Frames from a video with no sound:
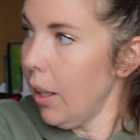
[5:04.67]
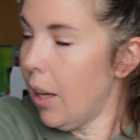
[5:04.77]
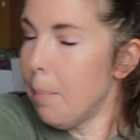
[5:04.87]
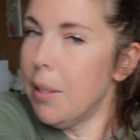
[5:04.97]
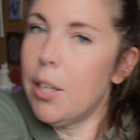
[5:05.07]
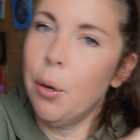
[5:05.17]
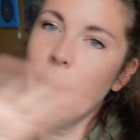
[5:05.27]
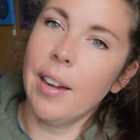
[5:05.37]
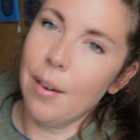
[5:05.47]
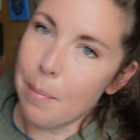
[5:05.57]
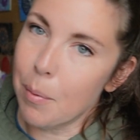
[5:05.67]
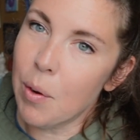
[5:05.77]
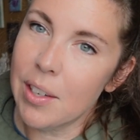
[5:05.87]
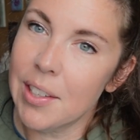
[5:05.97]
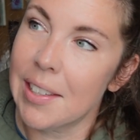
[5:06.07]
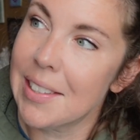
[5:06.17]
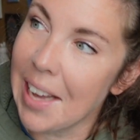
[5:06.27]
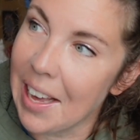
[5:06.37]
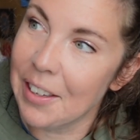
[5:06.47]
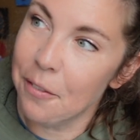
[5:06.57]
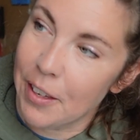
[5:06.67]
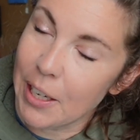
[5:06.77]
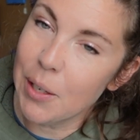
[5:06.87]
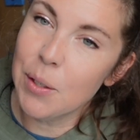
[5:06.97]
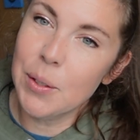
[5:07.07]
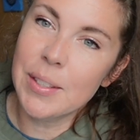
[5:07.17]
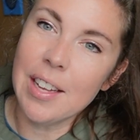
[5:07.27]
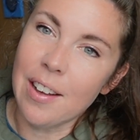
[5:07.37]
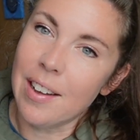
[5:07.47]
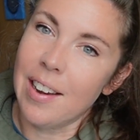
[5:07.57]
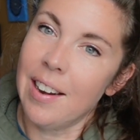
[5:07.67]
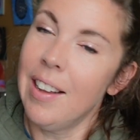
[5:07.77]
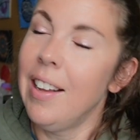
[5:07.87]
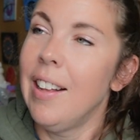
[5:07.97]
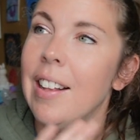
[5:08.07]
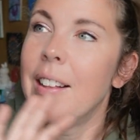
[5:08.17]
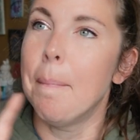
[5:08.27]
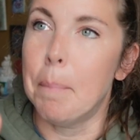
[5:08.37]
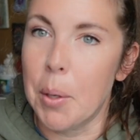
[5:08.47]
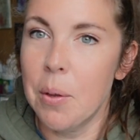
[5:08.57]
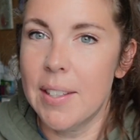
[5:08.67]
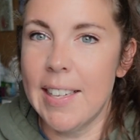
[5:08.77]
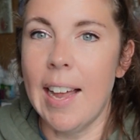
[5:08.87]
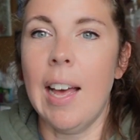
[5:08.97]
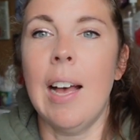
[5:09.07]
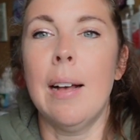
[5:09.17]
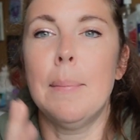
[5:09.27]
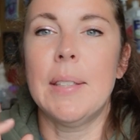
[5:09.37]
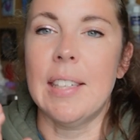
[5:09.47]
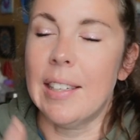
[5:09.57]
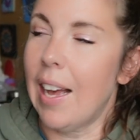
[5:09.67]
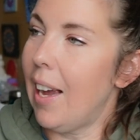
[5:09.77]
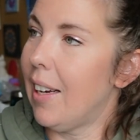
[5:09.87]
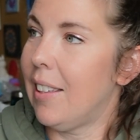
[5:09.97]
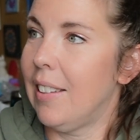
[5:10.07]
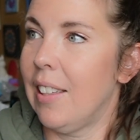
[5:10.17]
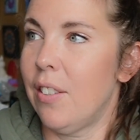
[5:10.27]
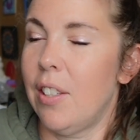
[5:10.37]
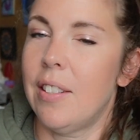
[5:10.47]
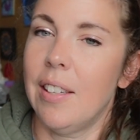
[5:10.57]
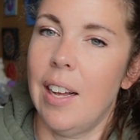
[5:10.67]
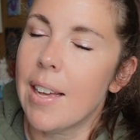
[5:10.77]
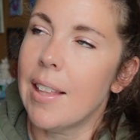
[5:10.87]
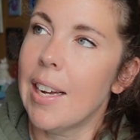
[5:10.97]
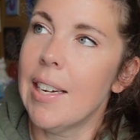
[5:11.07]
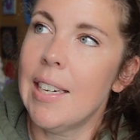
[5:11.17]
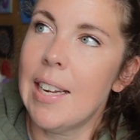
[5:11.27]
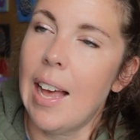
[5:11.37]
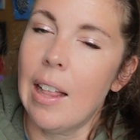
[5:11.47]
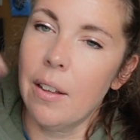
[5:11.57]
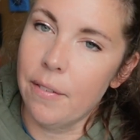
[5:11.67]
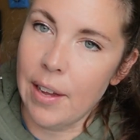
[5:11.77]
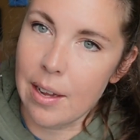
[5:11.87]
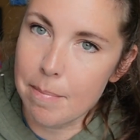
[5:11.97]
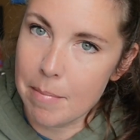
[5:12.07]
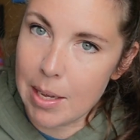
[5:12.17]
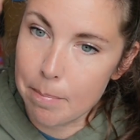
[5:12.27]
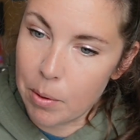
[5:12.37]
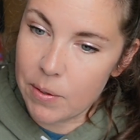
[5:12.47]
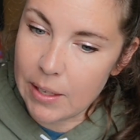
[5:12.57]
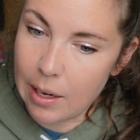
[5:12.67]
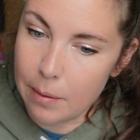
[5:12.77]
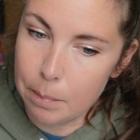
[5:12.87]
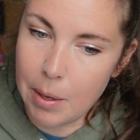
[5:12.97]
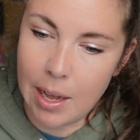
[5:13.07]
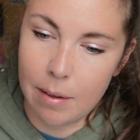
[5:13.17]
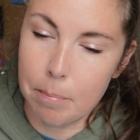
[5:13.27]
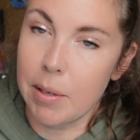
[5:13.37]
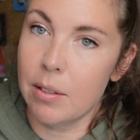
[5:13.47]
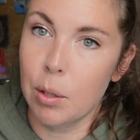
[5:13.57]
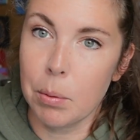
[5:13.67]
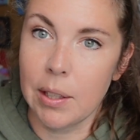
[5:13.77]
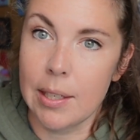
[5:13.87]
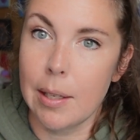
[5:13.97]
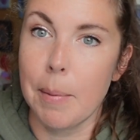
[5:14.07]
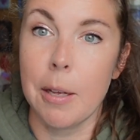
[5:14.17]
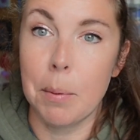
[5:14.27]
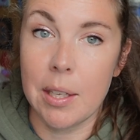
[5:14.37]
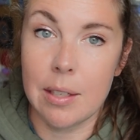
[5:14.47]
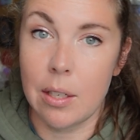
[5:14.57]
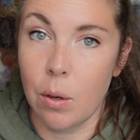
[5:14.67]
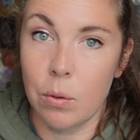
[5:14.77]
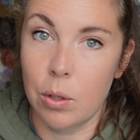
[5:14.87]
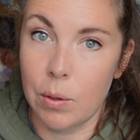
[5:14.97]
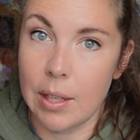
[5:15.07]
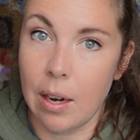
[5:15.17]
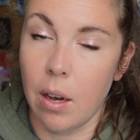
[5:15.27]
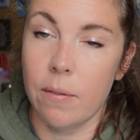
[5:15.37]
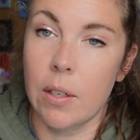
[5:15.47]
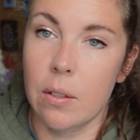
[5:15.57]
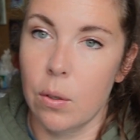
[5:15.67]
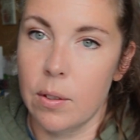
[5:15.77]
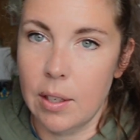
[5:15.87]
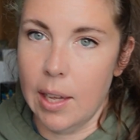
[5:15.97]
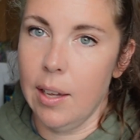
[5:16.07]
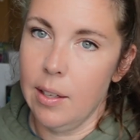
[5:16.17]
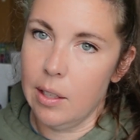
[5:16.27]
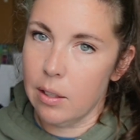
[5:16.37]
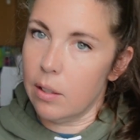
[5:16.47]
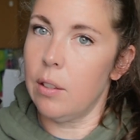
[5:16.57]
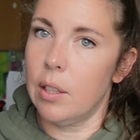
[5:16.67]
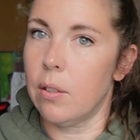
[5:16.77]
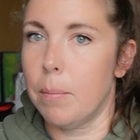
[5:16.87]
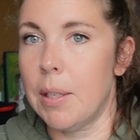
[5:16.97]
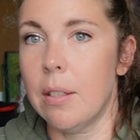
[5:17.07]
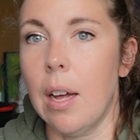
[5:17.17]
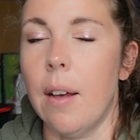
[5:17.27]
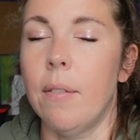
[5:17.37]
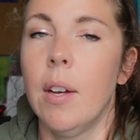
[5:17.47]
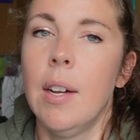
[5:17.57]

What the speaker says: I've been watching a ton of videos on booth setups, and I think I need to elevate my booth setup. I've been super lazy about it because I don't do it that often. So it's like, here's all my stuff.